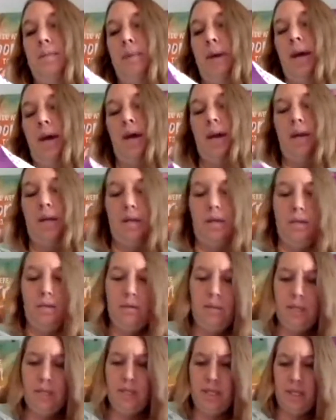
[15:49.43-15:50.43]
Pack.
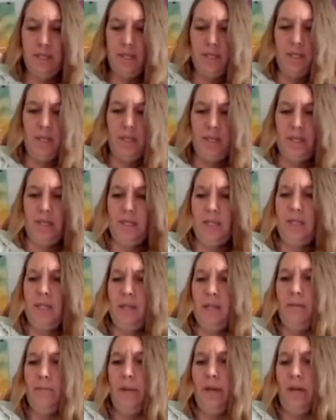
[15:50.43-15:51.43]
Does it say like
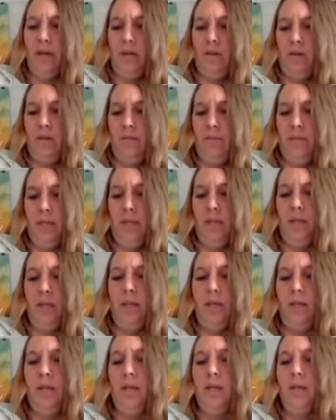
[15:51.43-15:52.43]
daily pack or something?
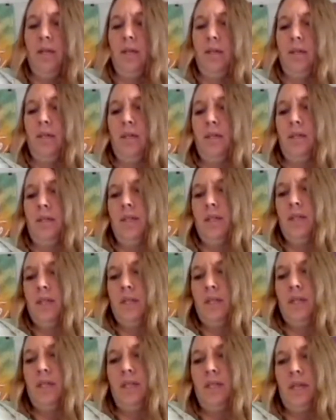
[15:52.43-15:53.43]

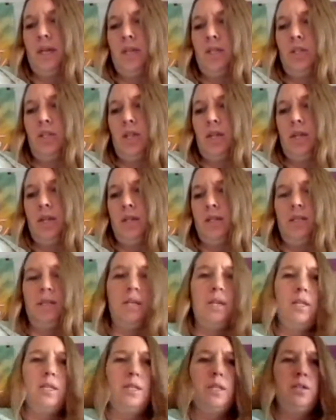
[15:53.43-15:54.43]
60 sachets
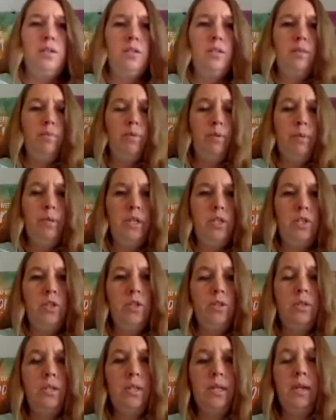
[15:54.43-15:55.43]
dietary supplements. So
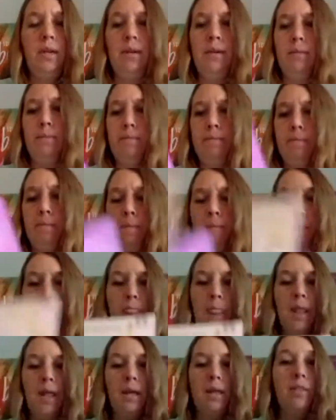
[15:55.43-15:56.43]
there's a
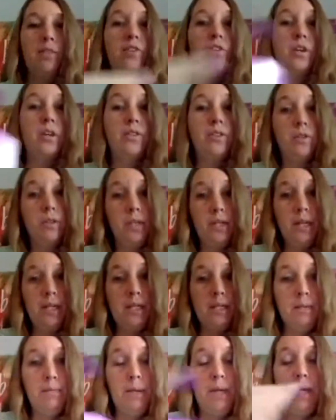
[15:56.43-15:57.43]
30-day
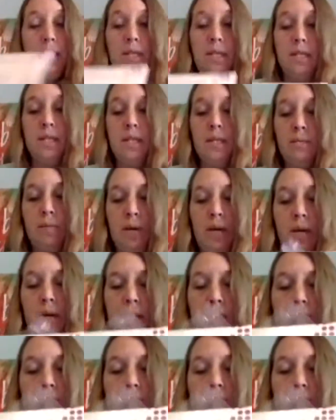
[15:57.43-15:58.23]
supply in this as well.